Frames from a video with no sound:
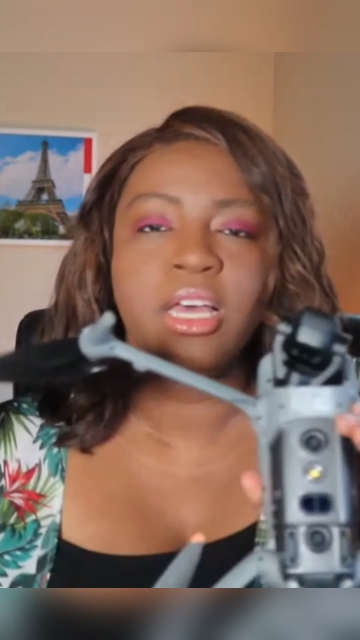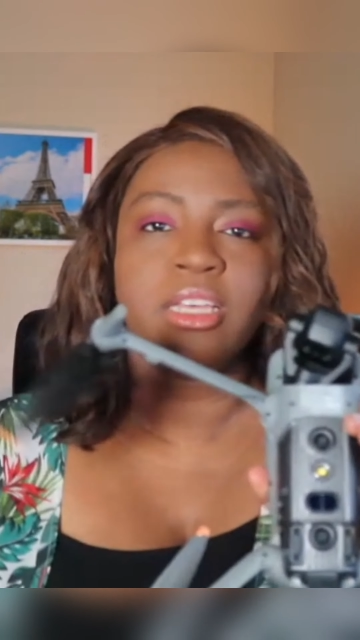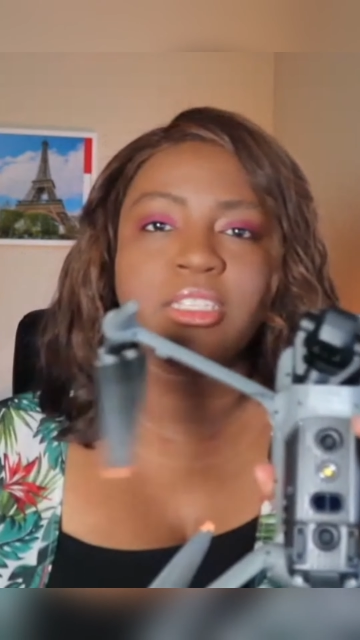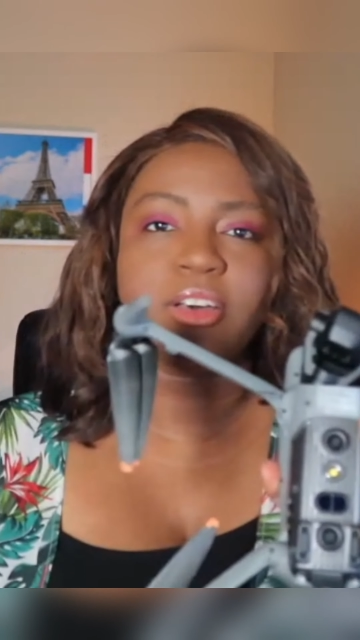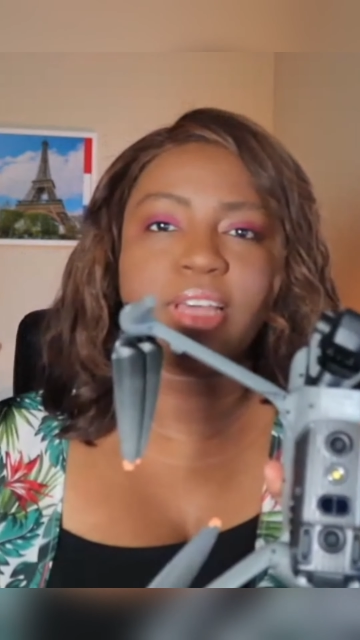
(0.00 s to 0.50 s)

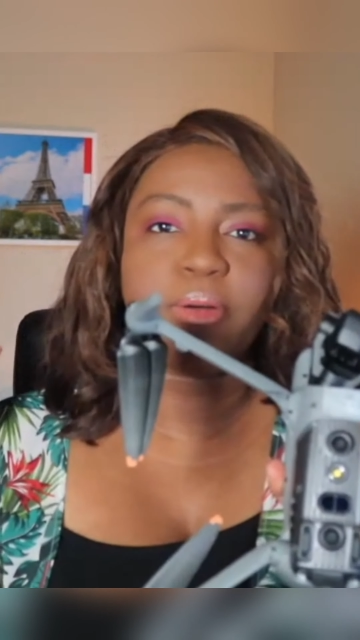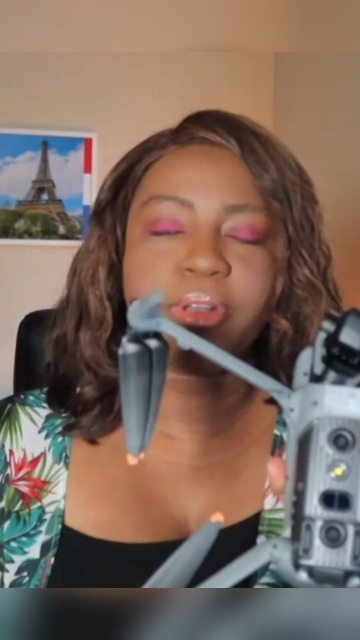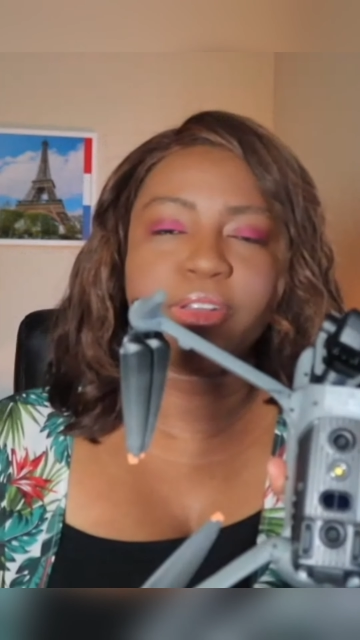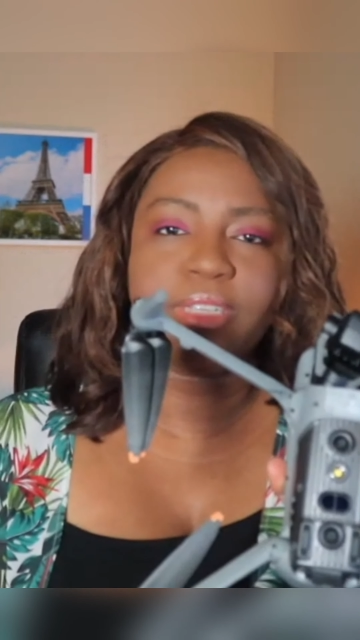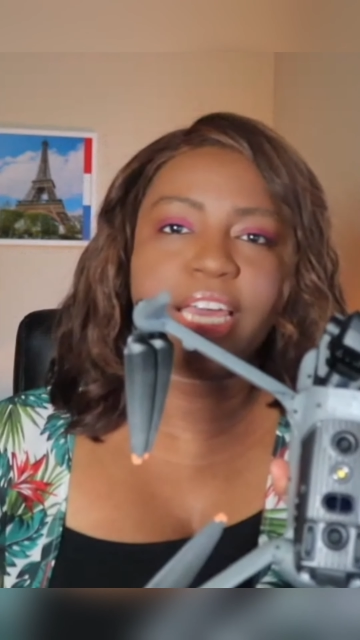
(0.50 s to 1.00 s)
so that when
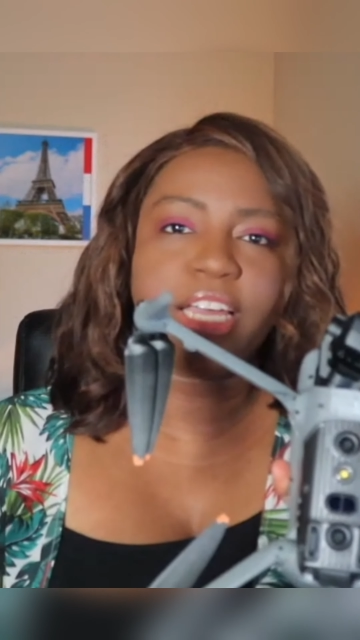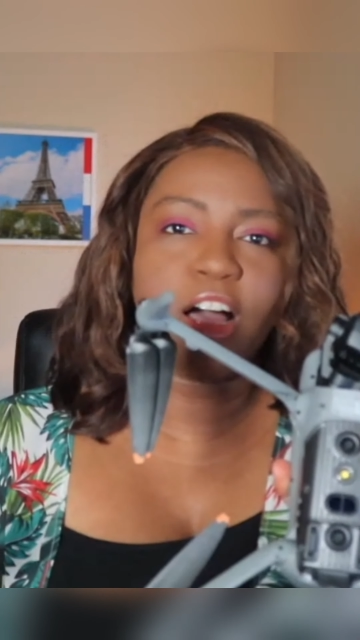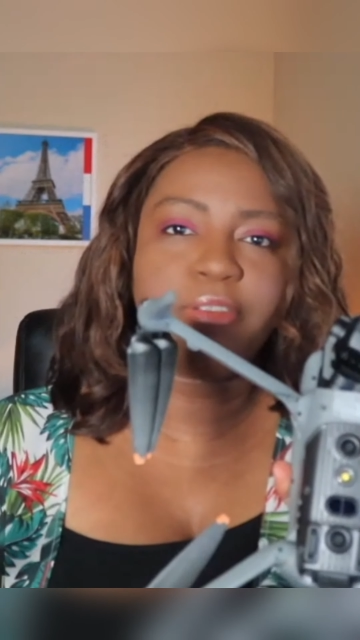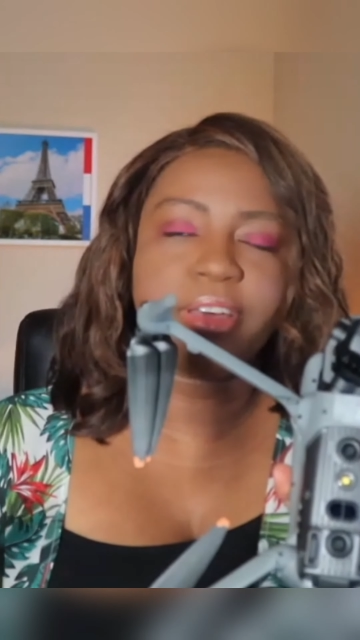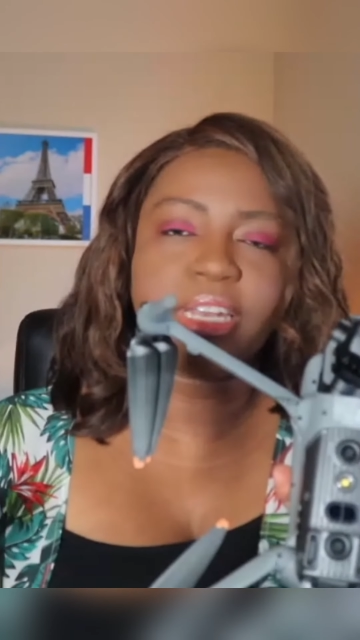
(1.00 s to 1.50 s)
you take
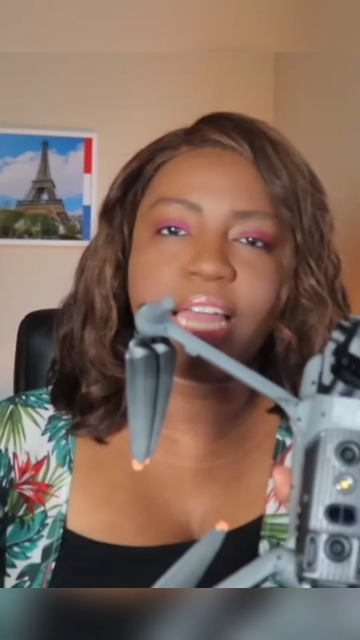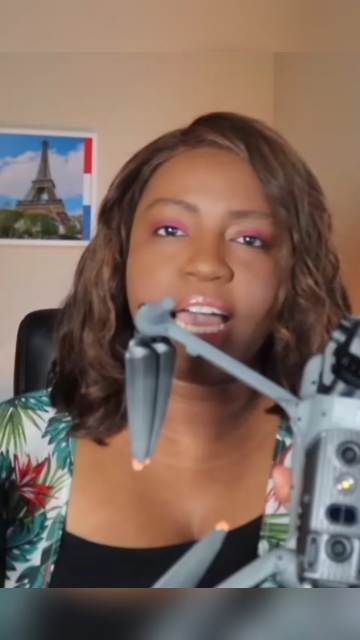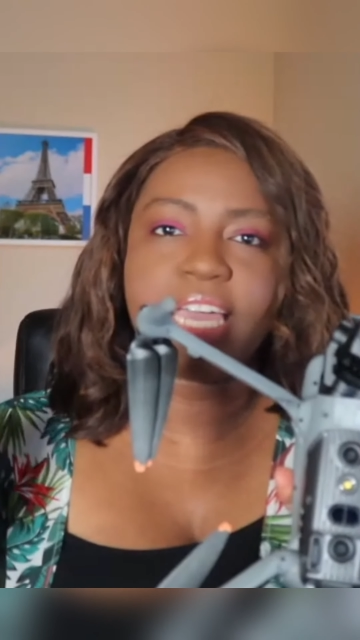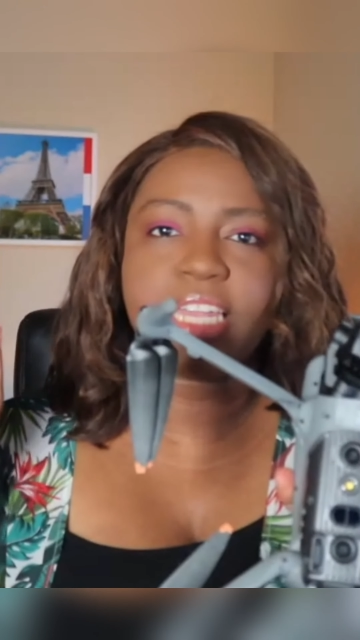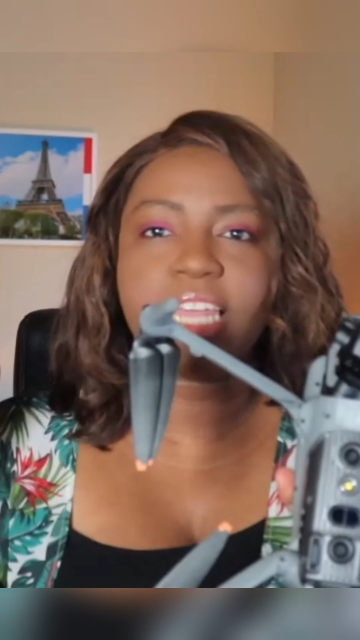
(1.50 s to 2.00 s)
off at
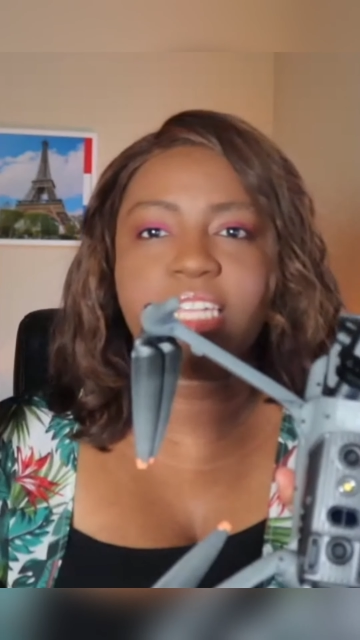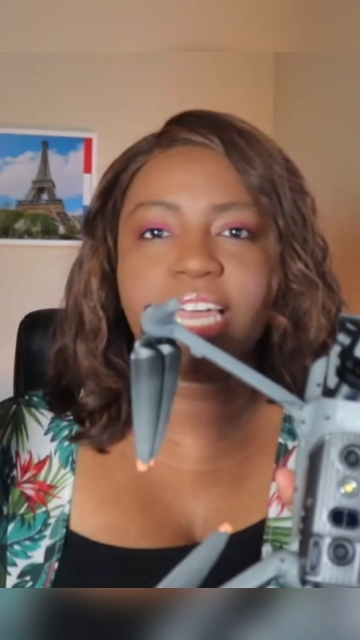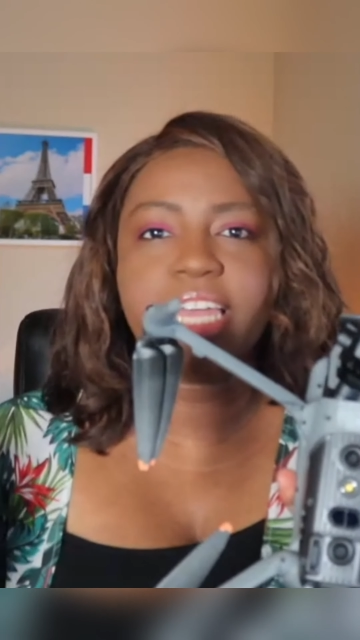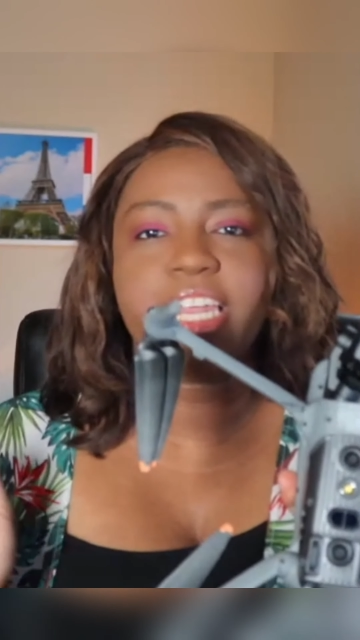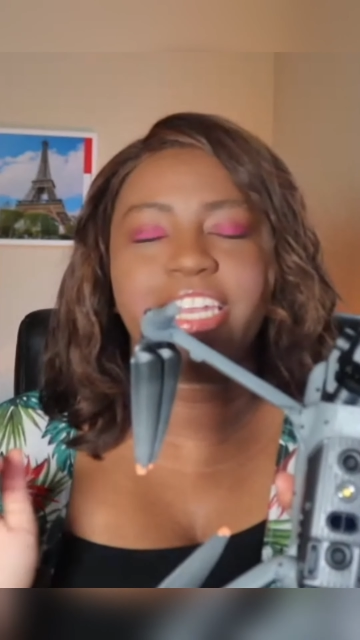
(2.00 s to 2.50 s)
night and
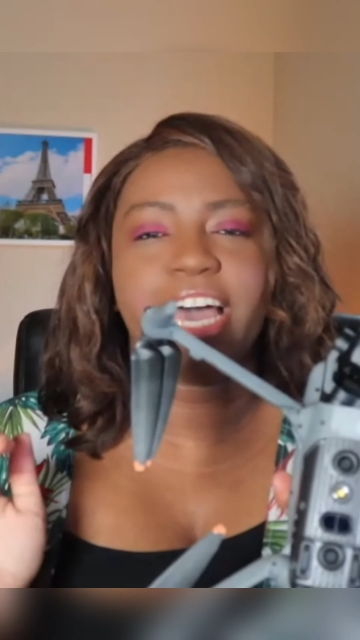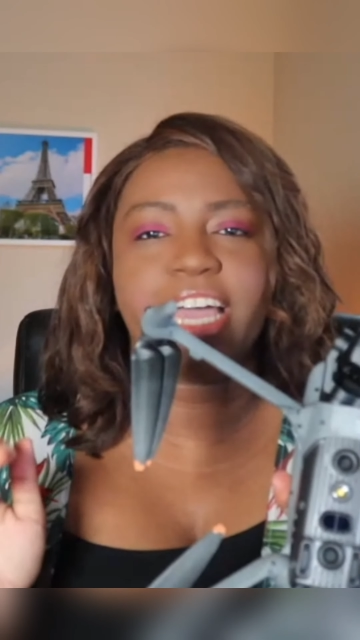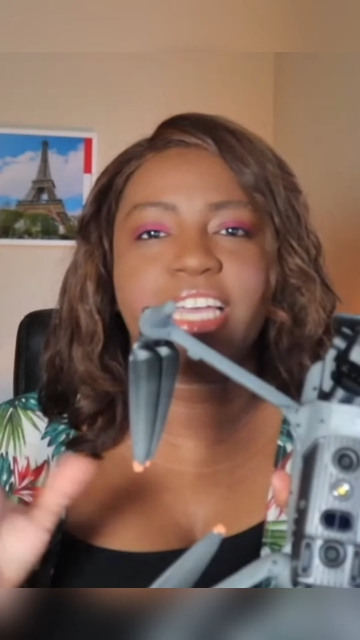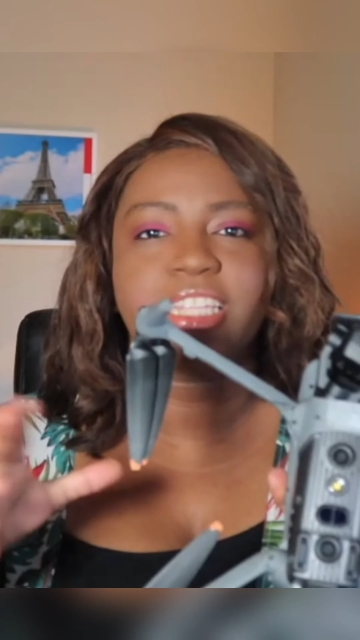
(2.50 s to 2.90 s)
land at night,